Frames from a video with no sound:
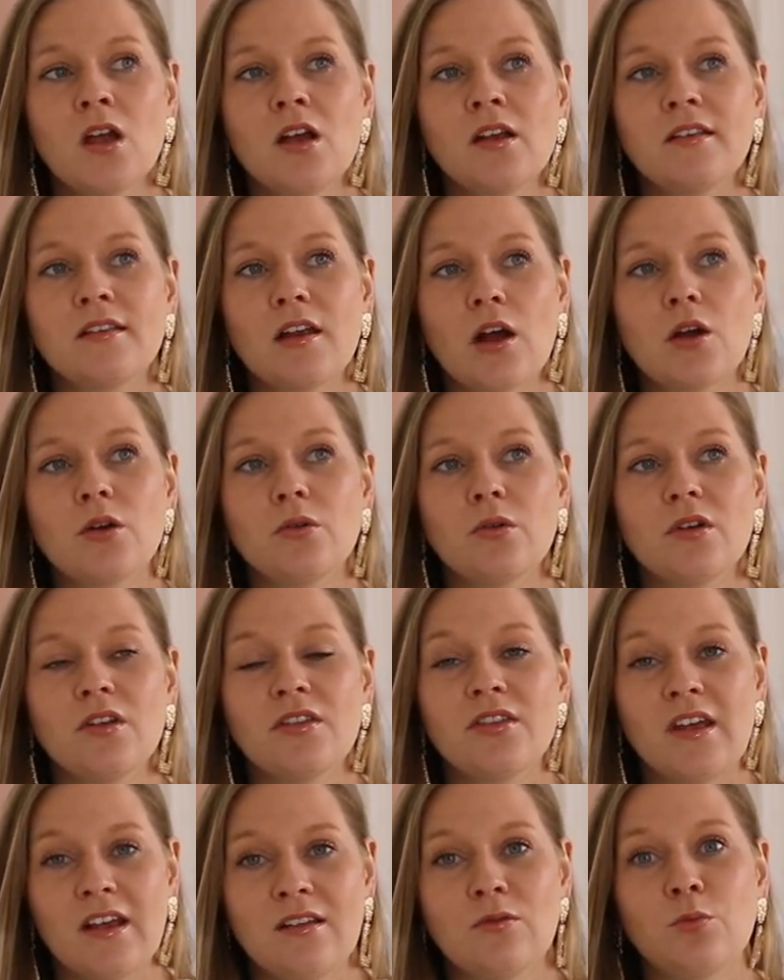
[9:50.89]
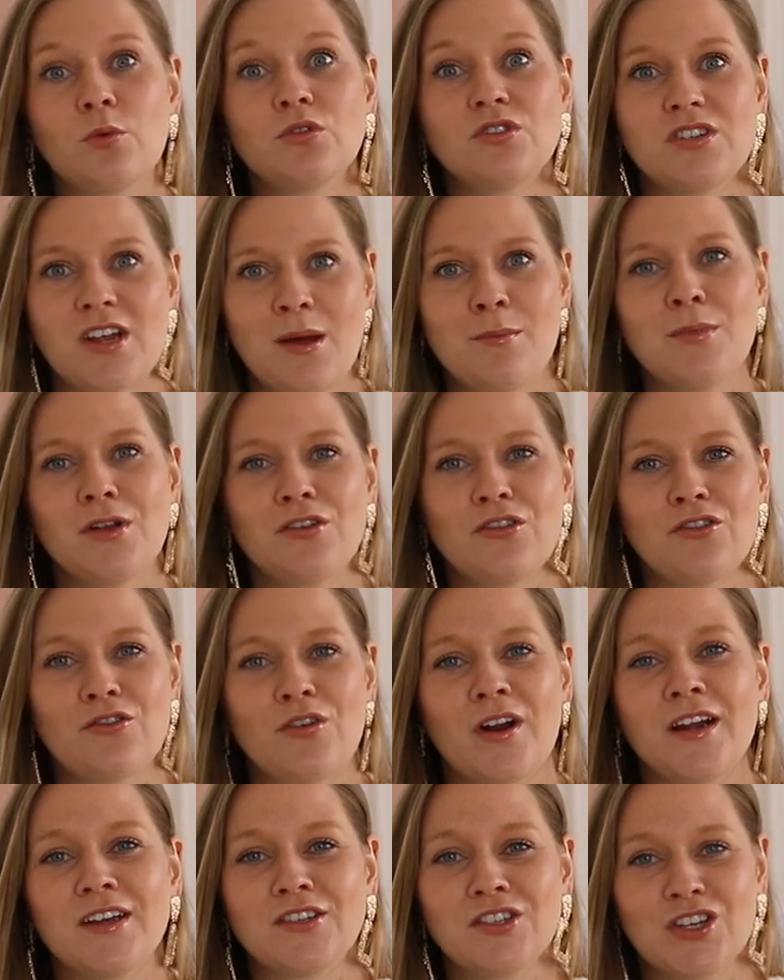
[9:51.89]
So this will
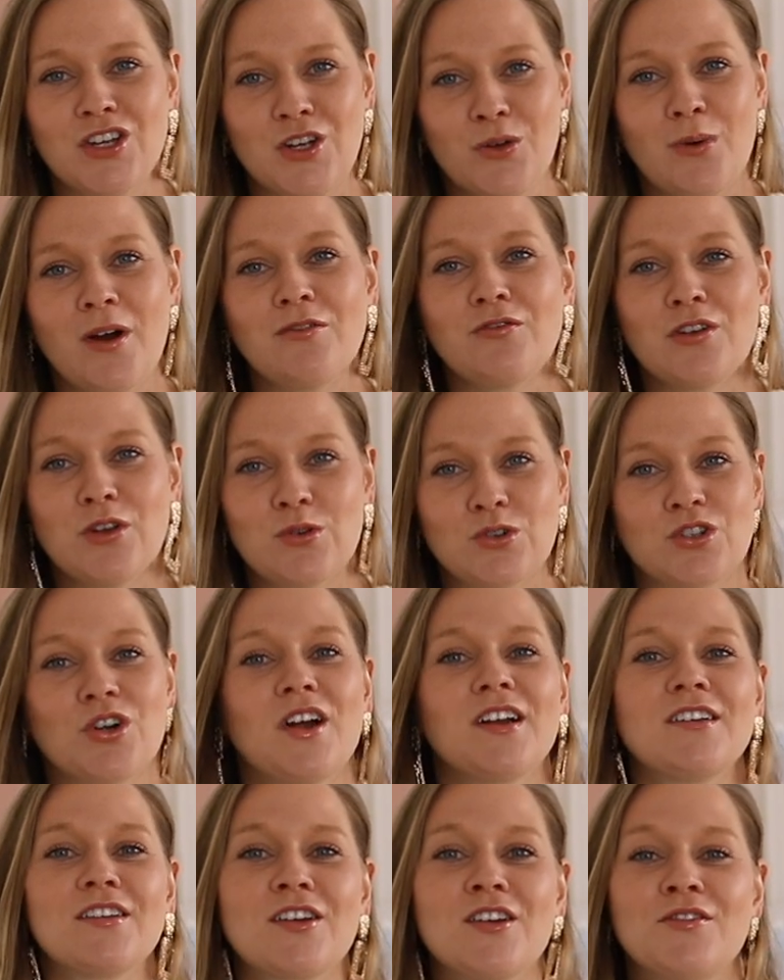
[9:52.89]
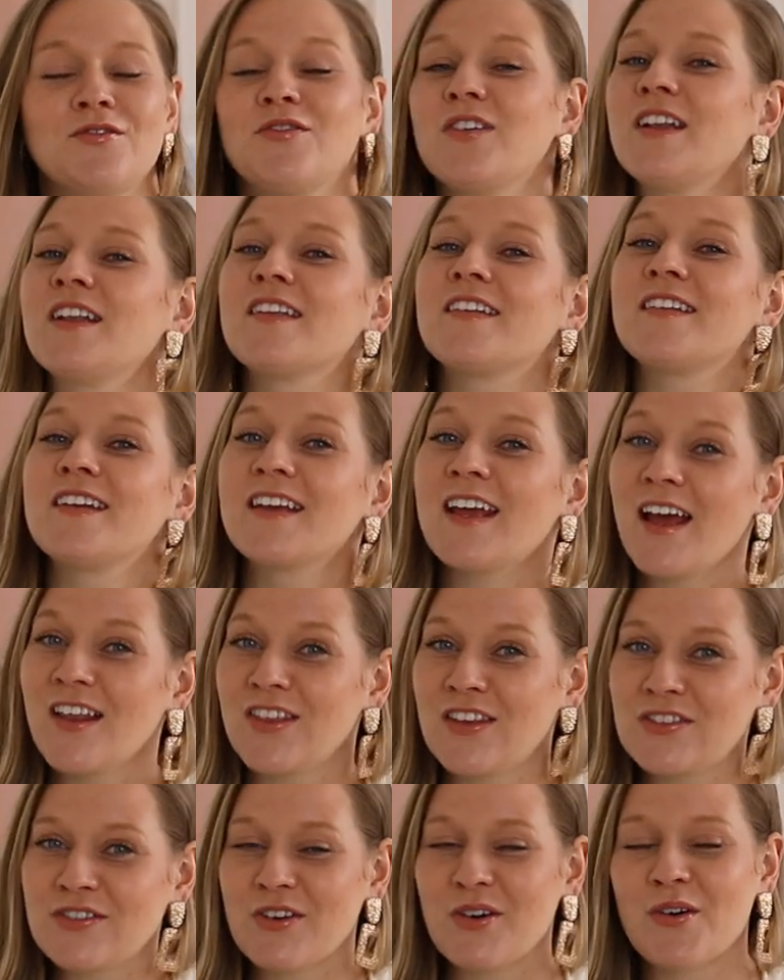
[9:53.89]
demonstrate to whoever you're trying to convince to
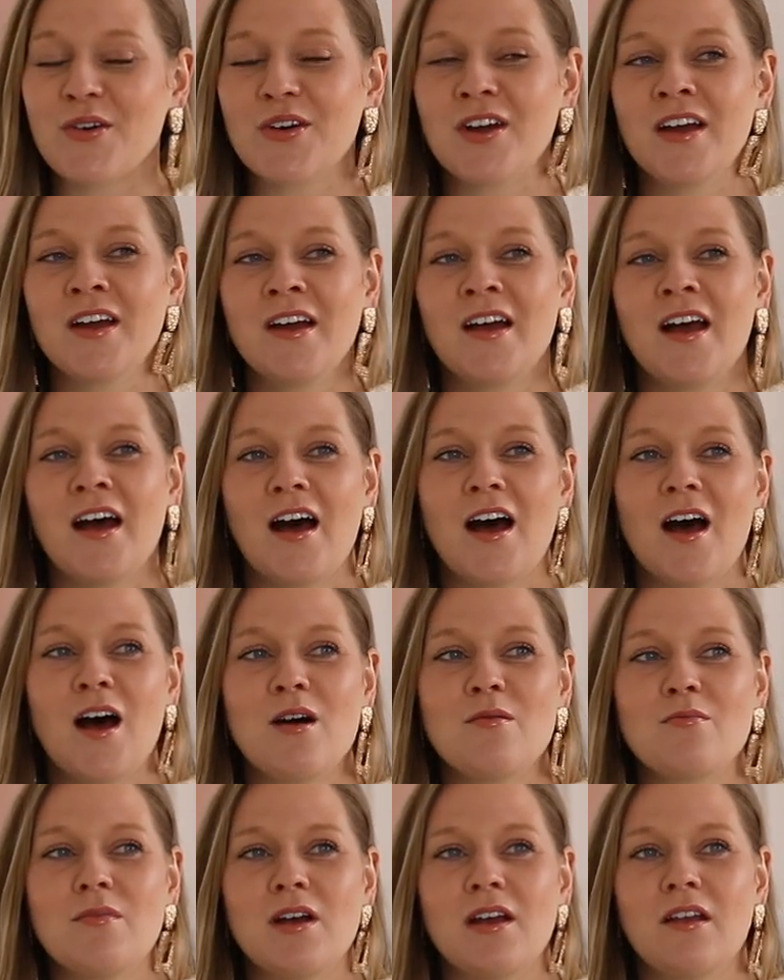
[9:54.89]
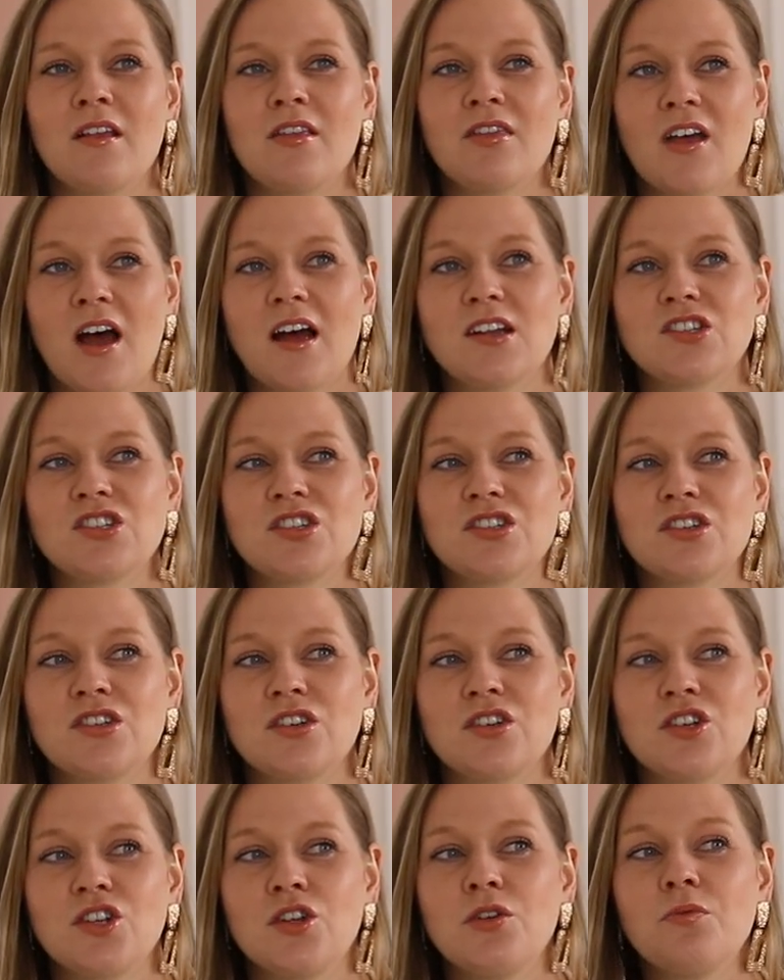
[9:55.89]
get the dog that
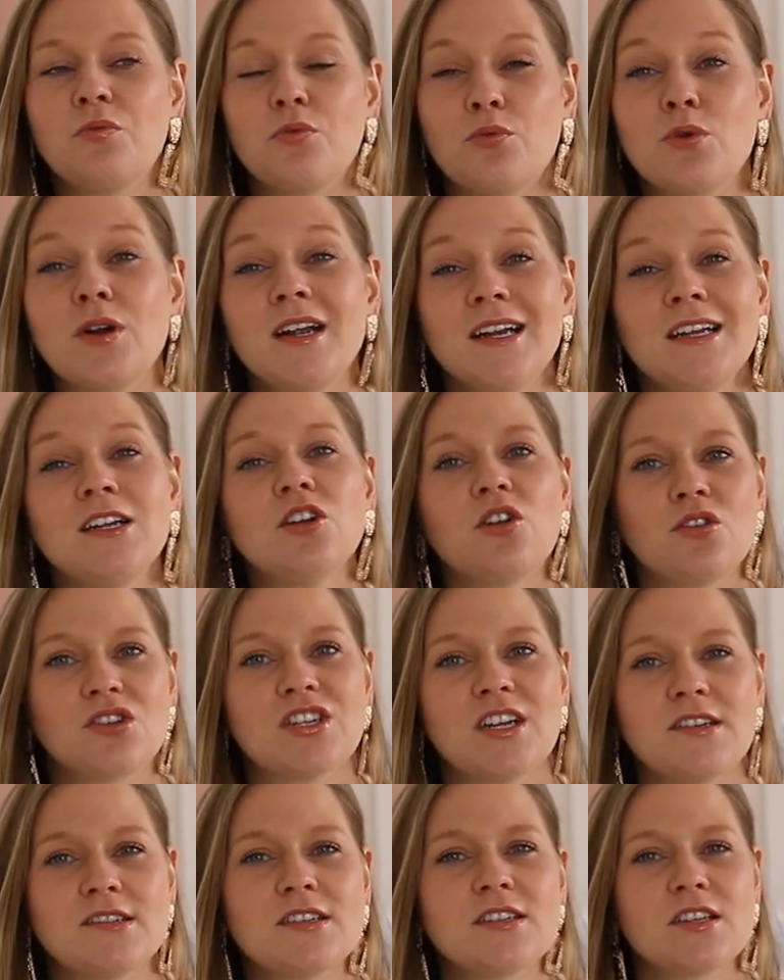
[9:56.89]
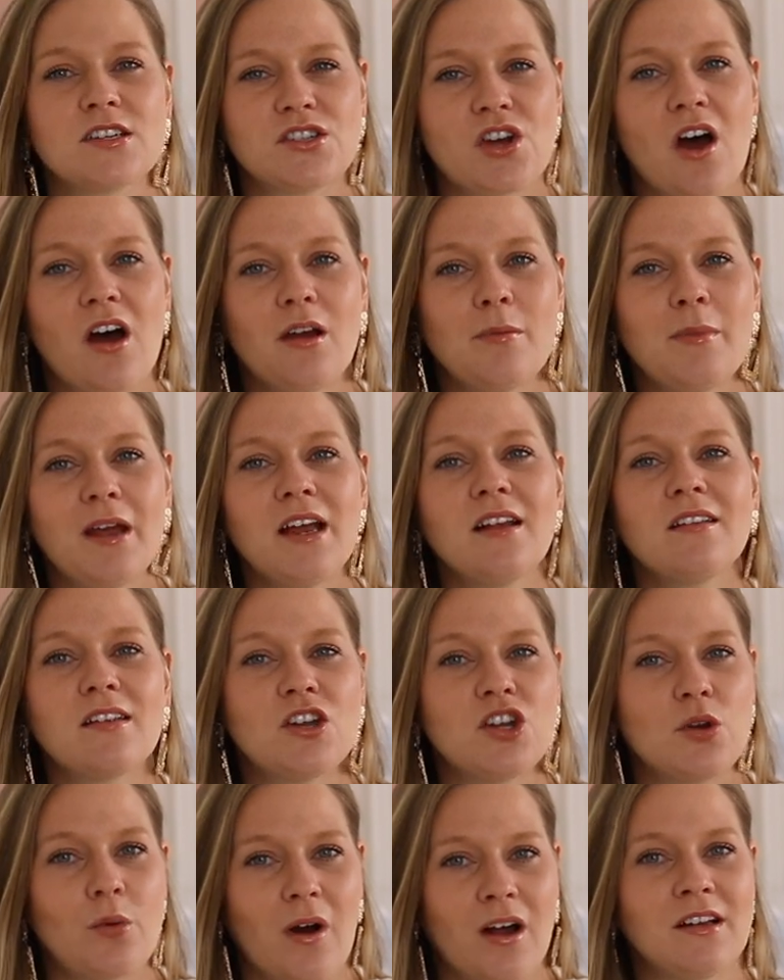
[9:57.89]
you've really looked into the timings
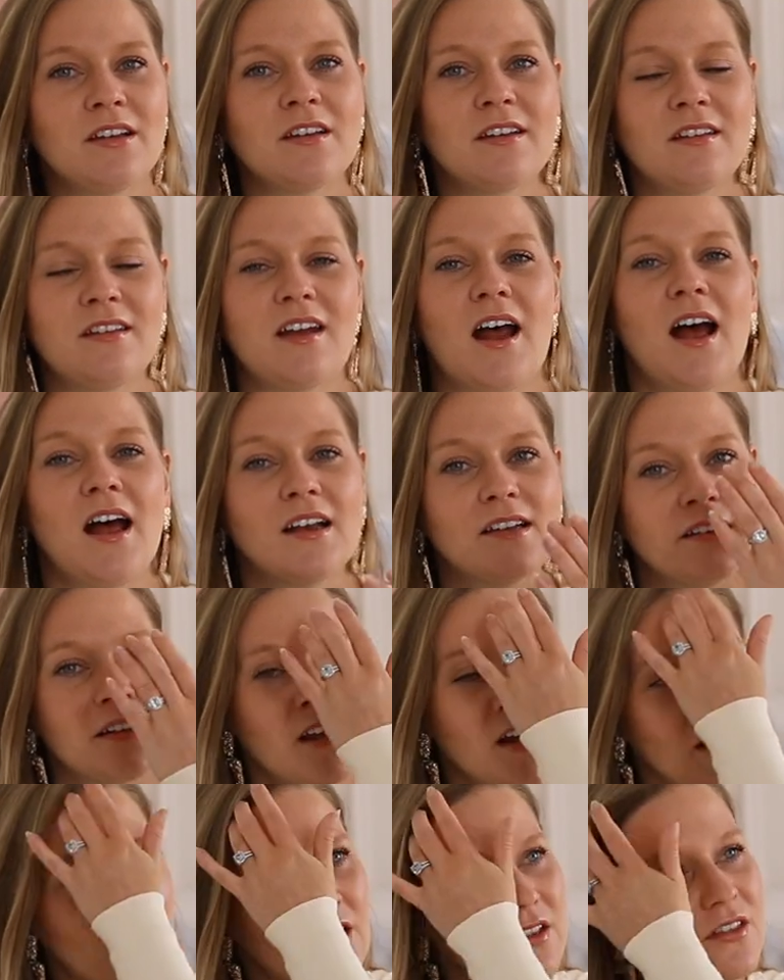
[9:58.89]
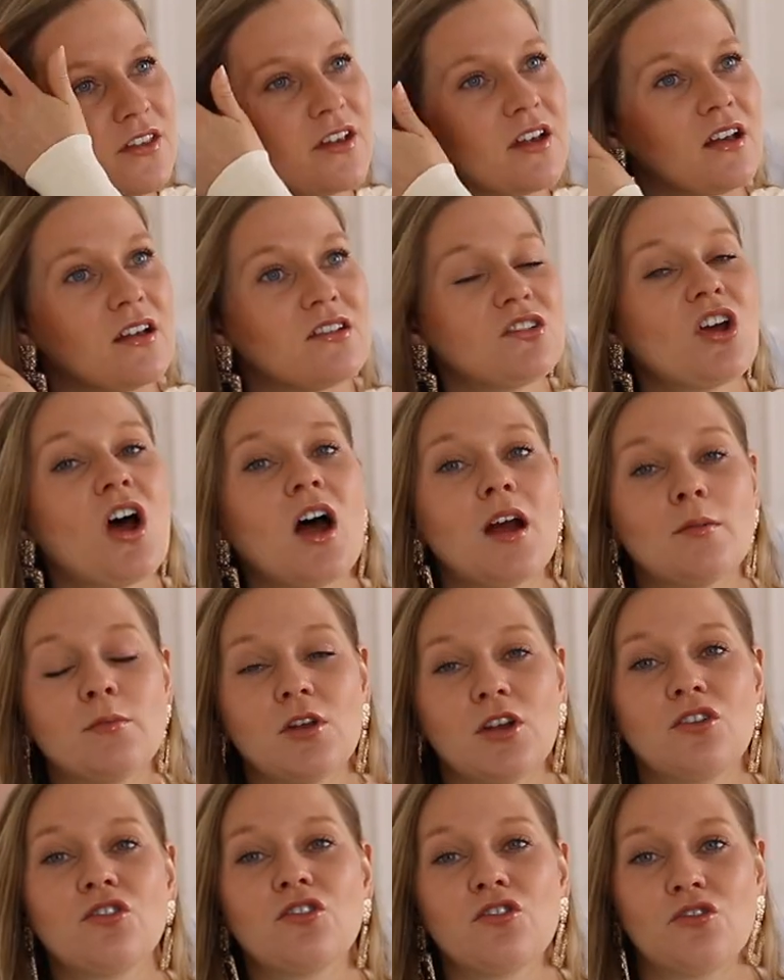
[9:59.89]
and you understand the time
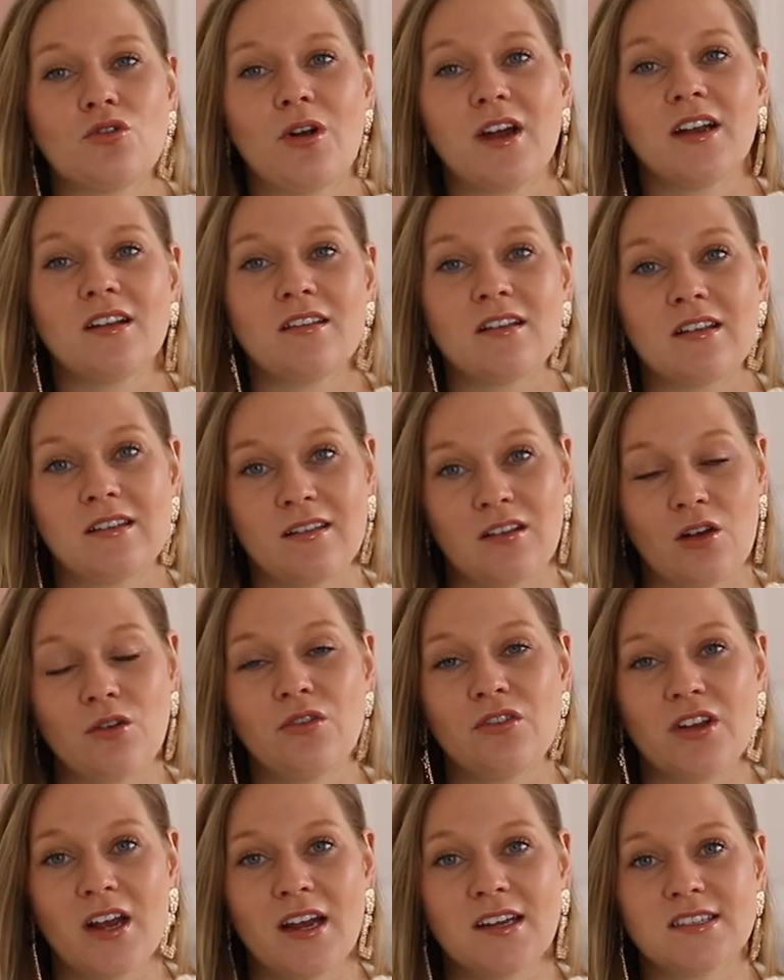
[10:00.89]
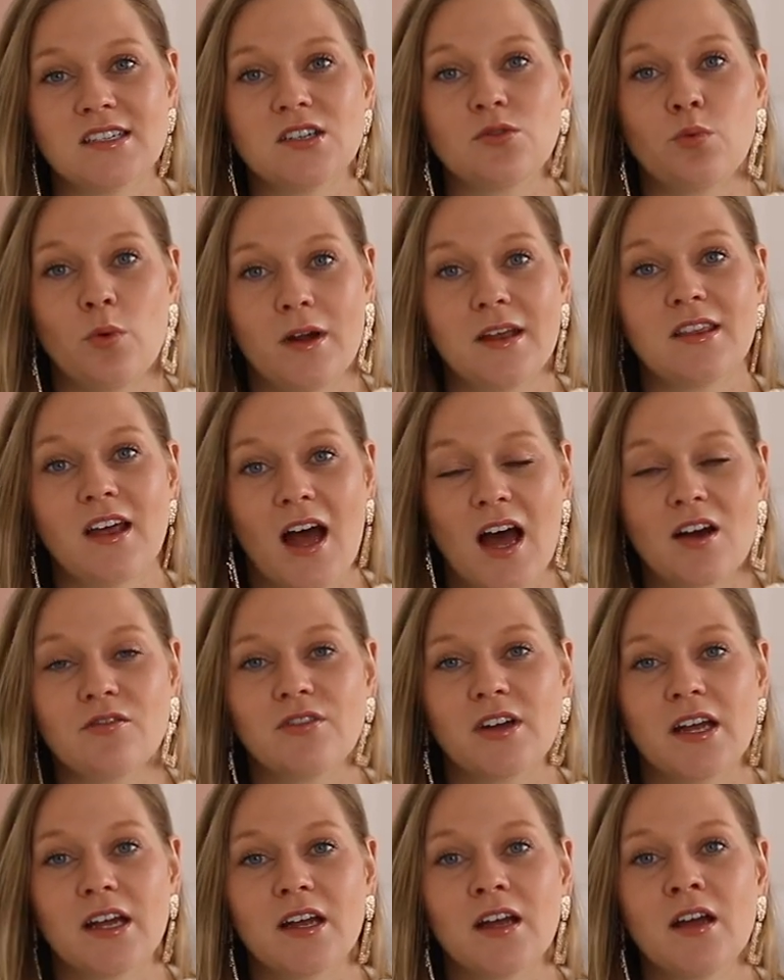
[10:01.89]
constraints associated with
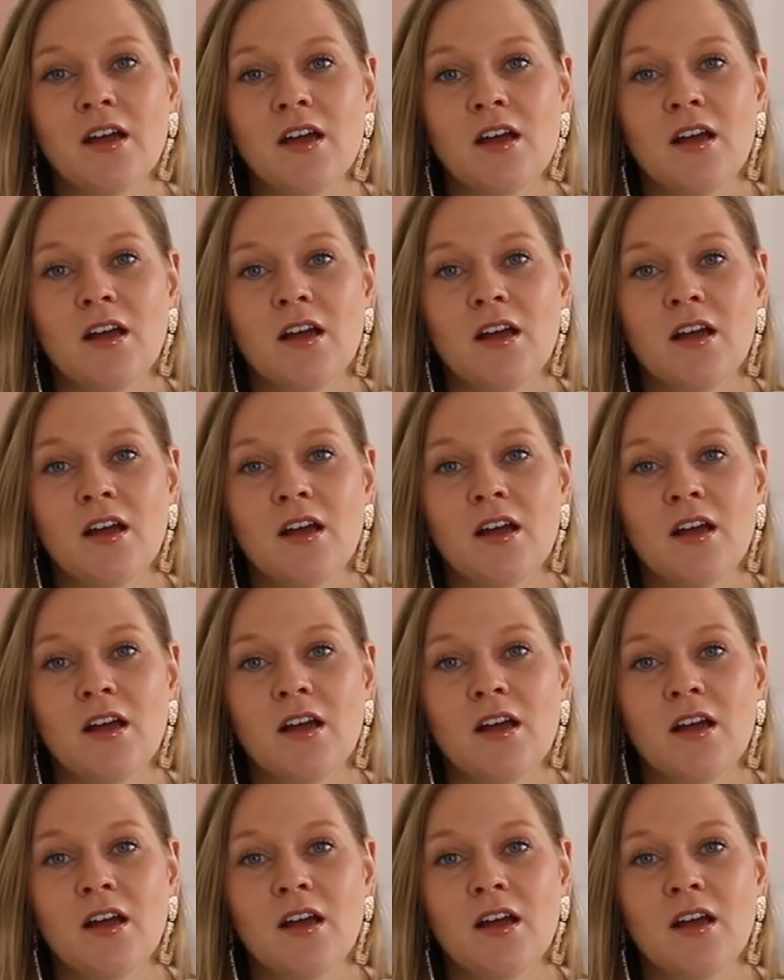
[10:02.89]
having